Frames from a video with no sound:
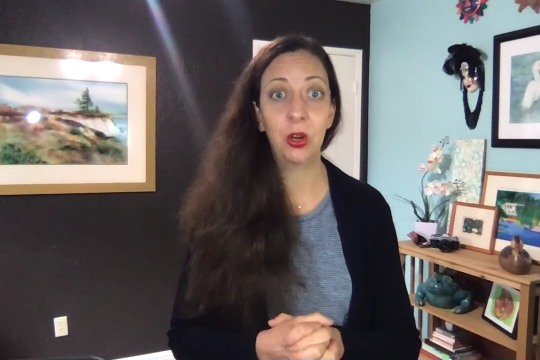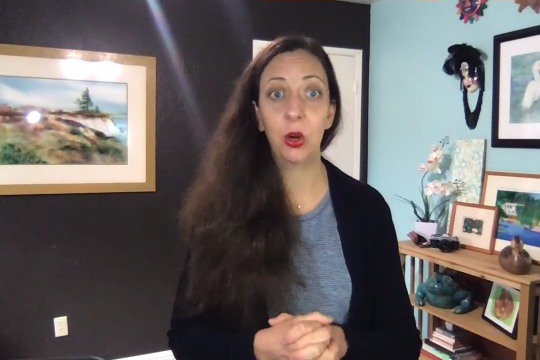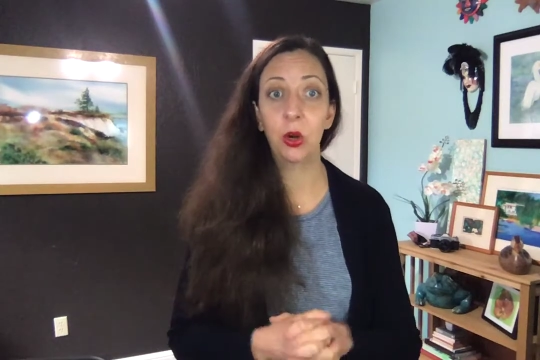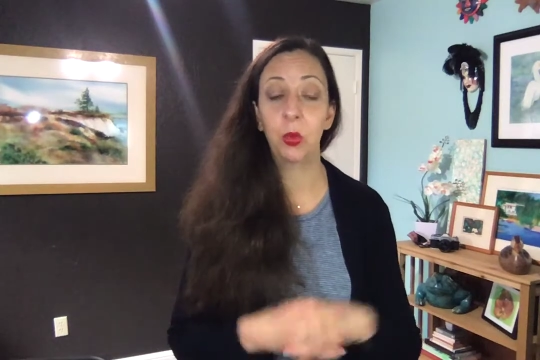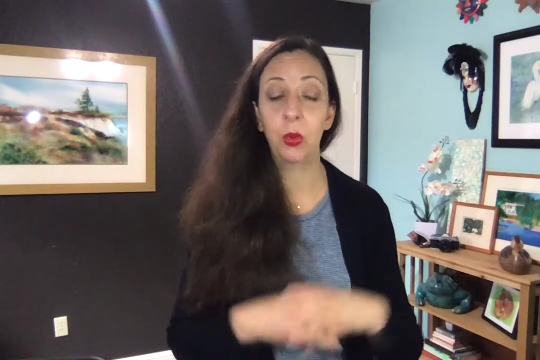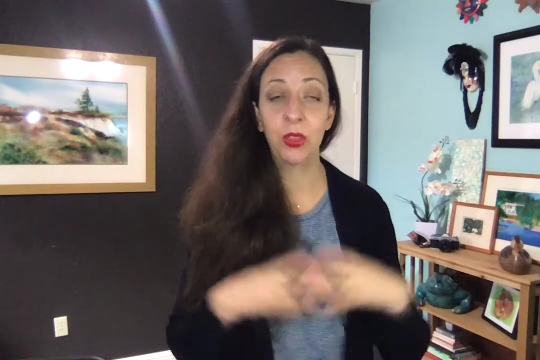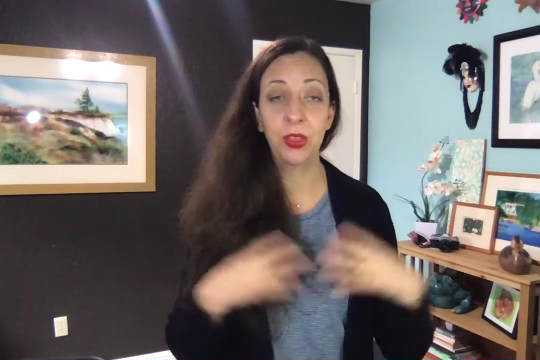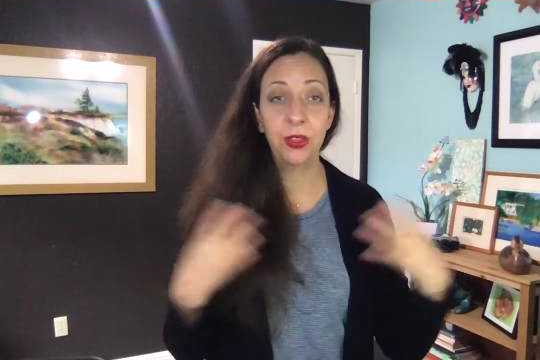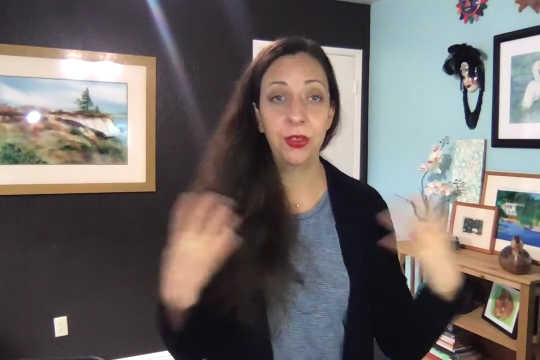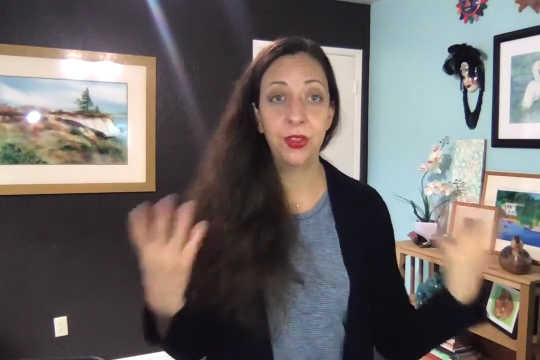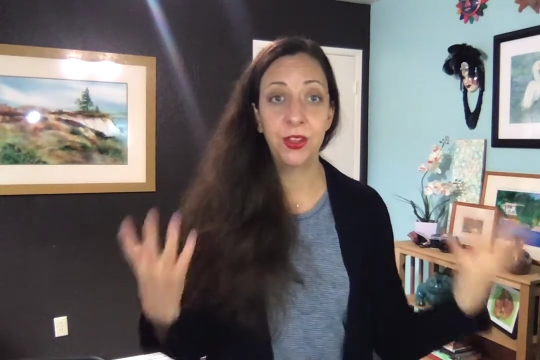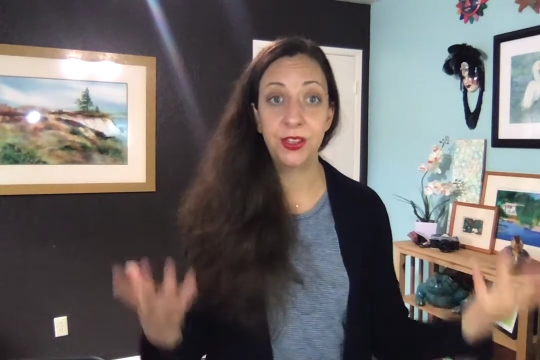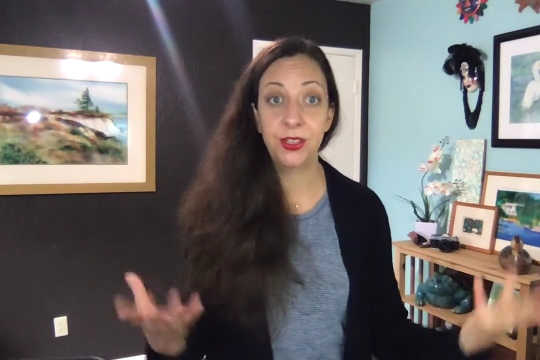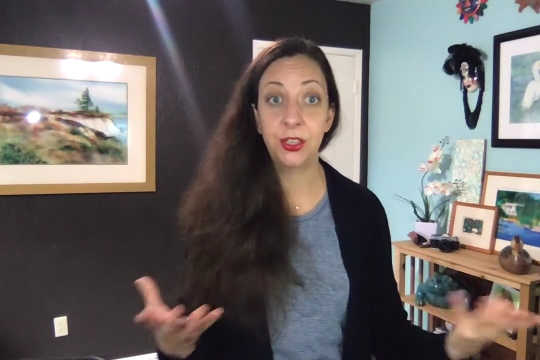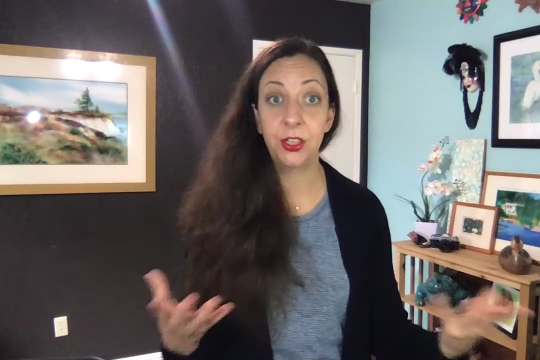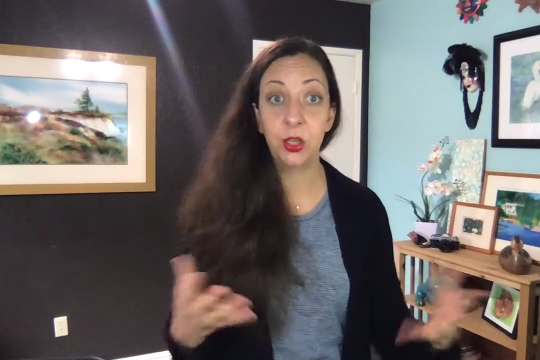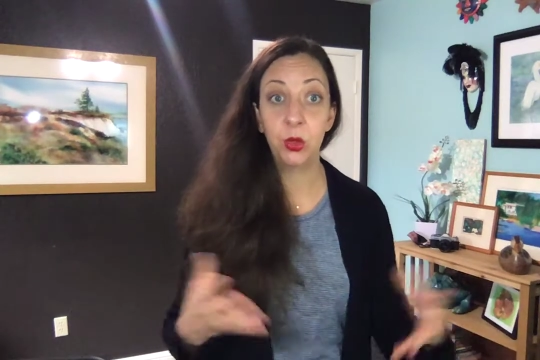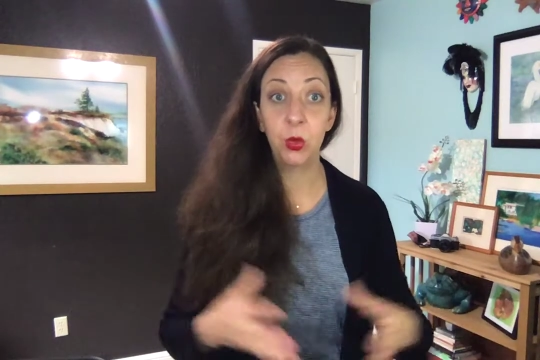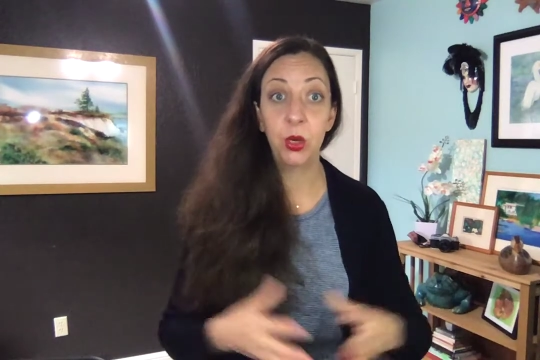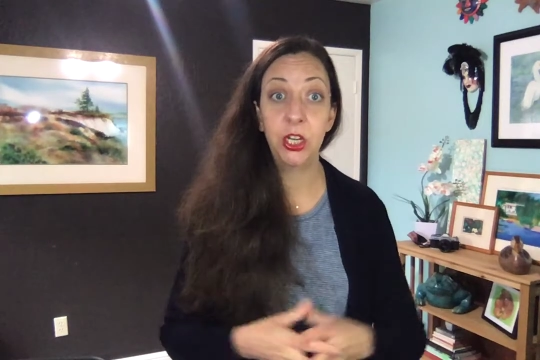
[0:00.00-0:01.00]
or within the
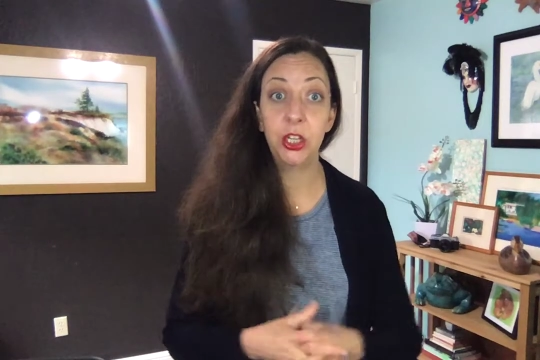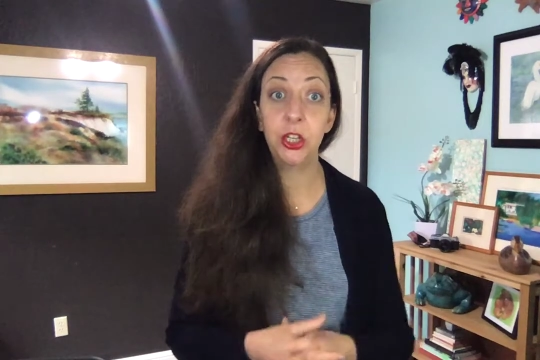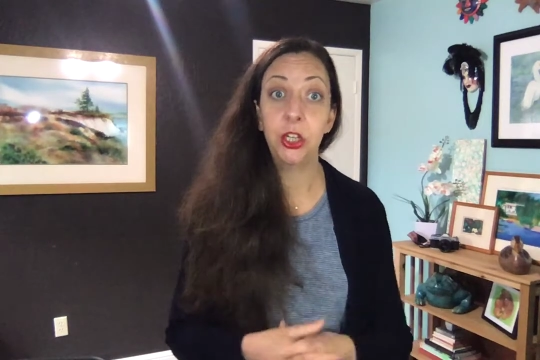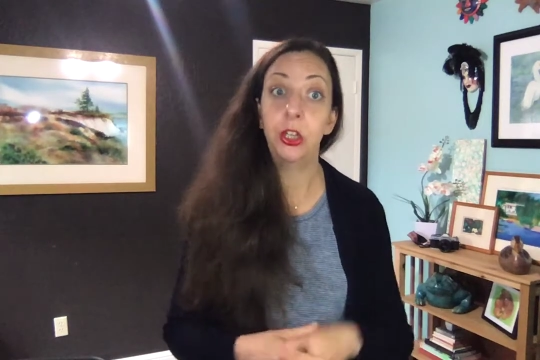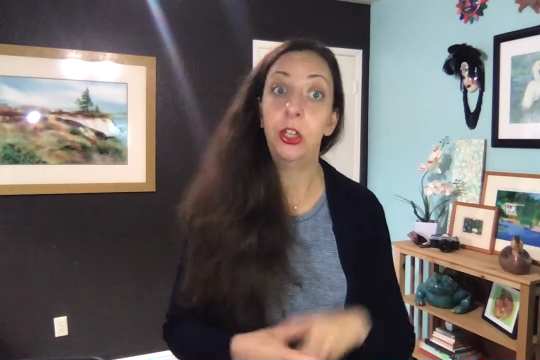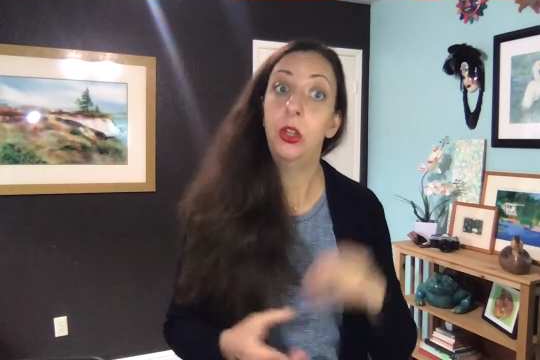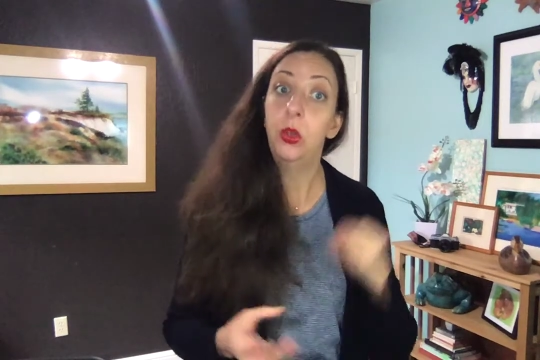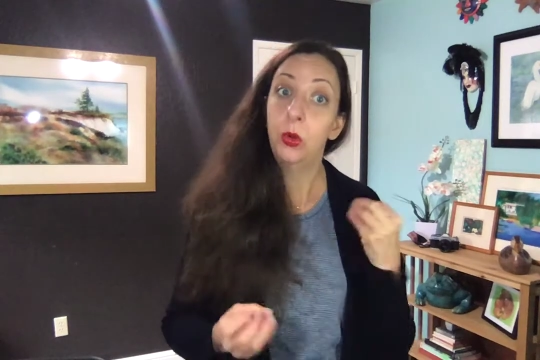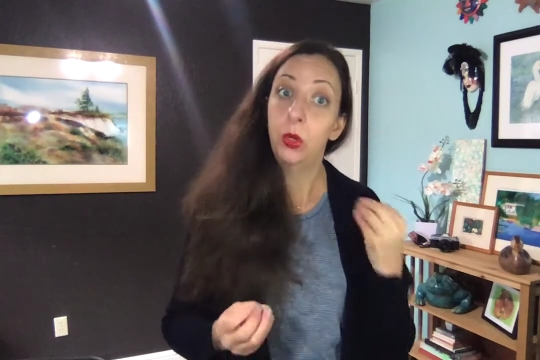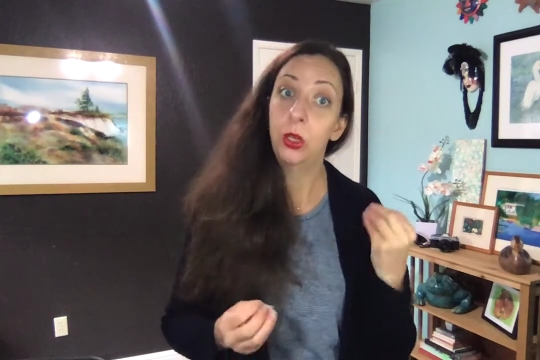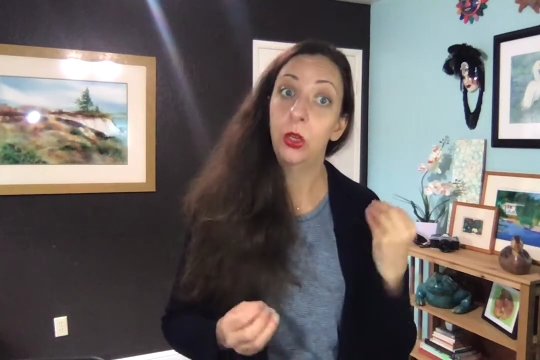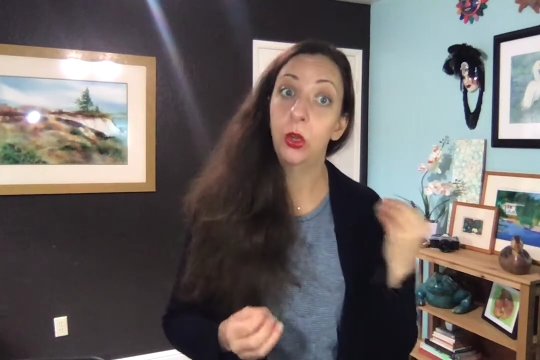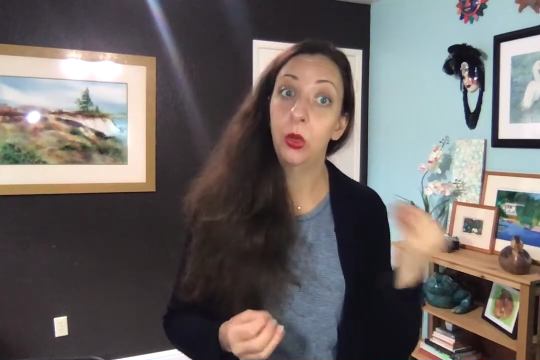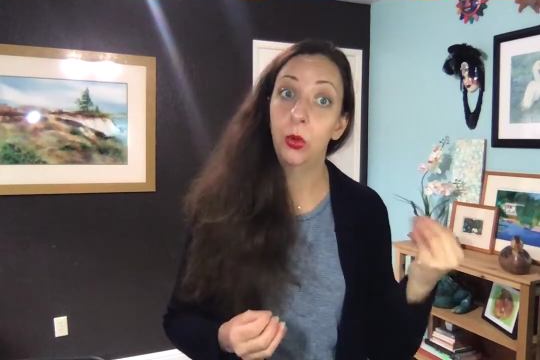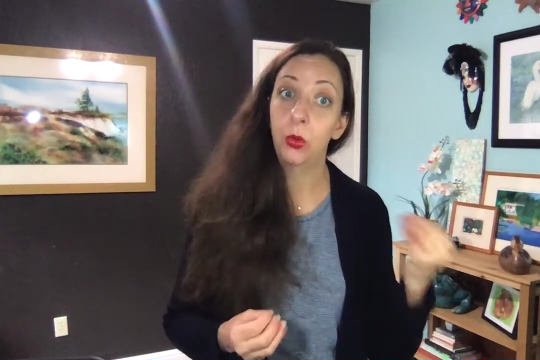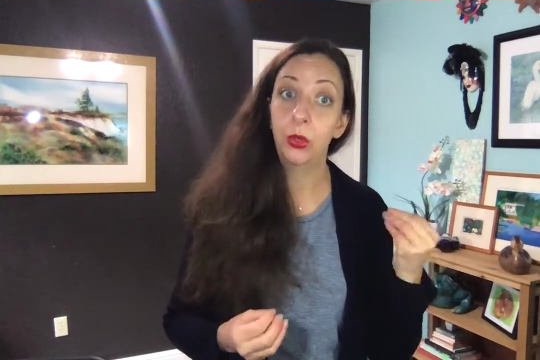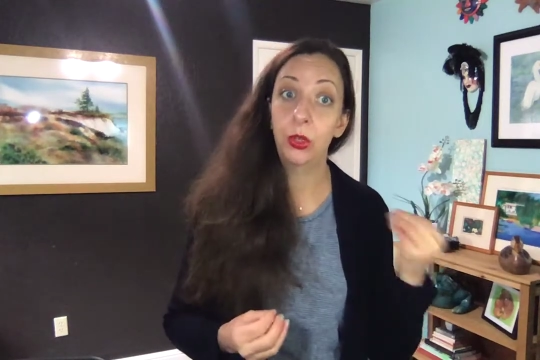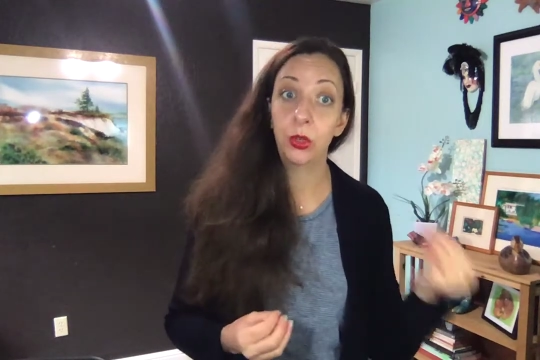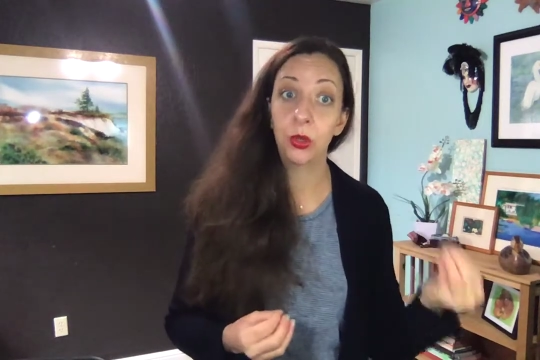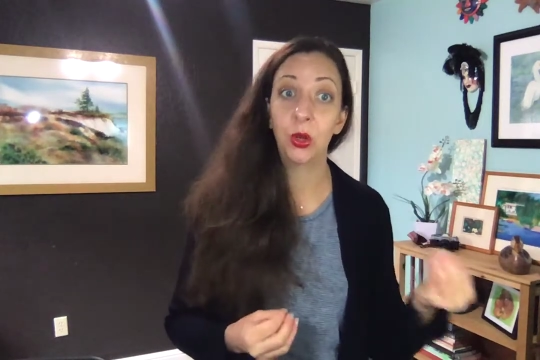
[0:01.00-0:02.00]
situation you can
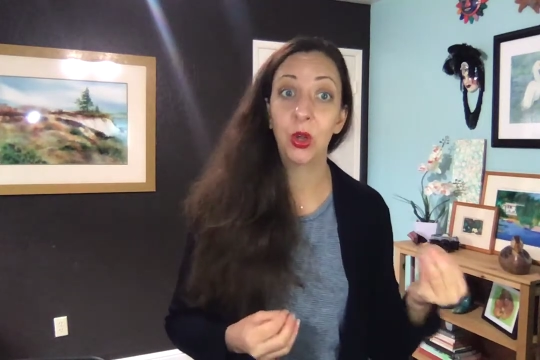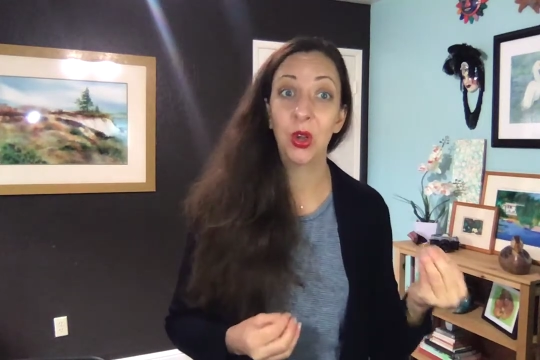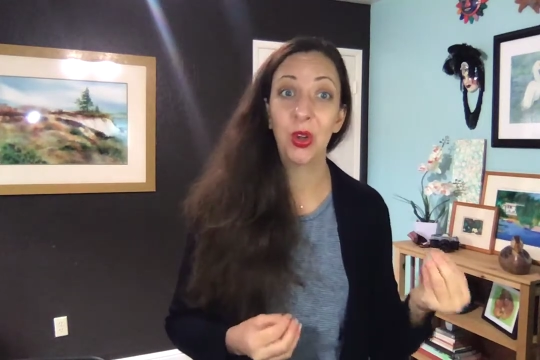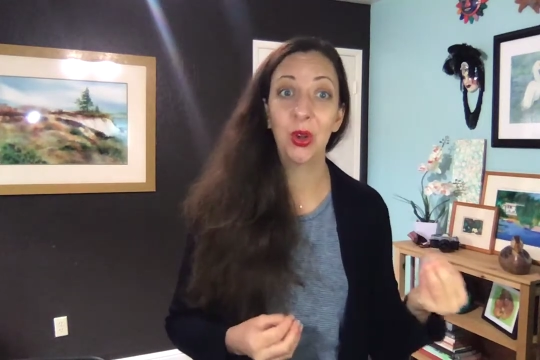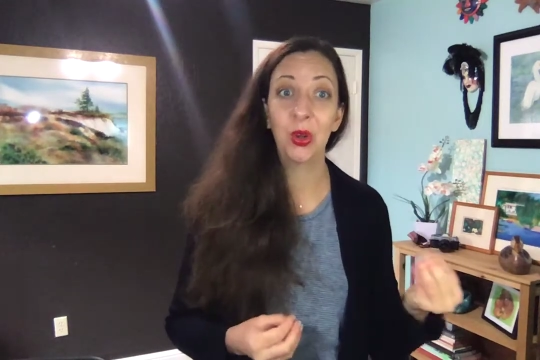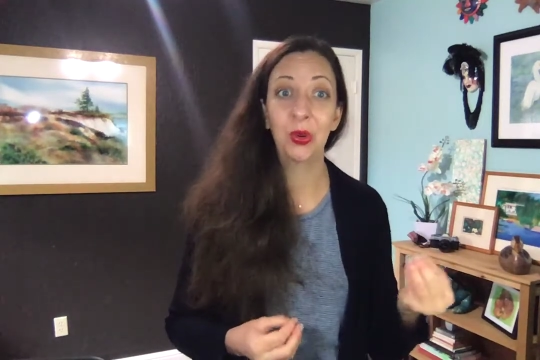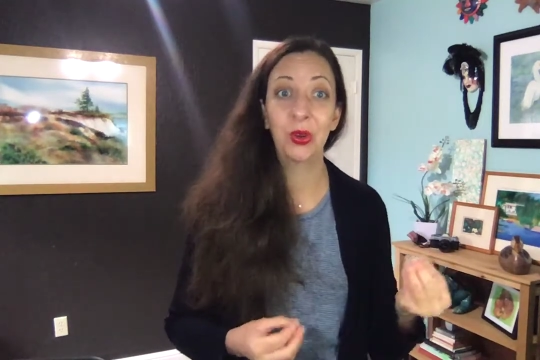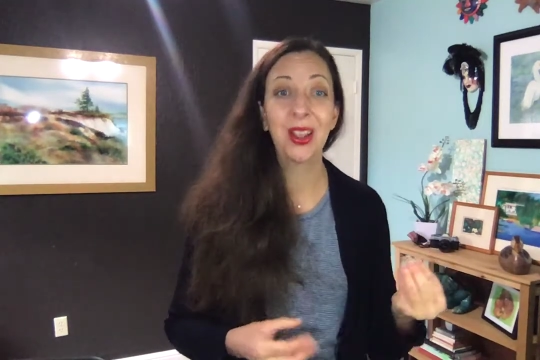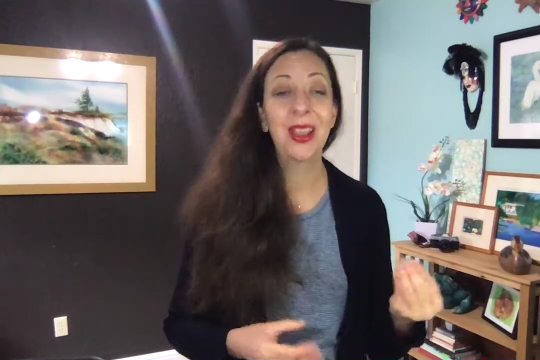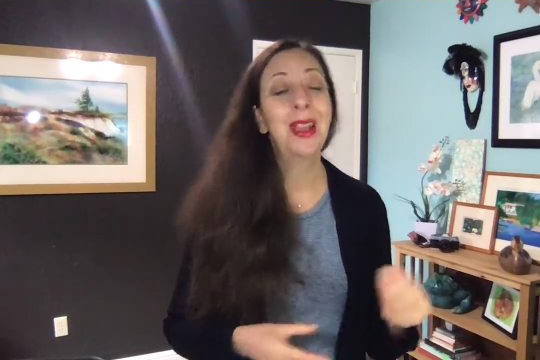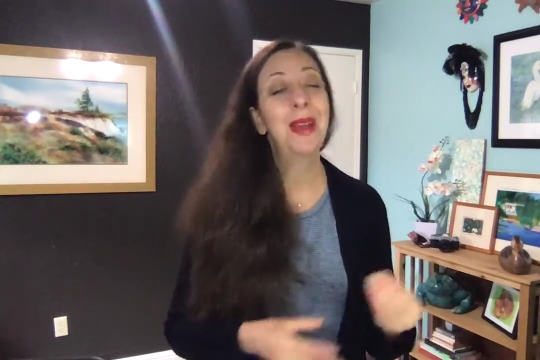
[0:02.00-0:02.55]
own your own,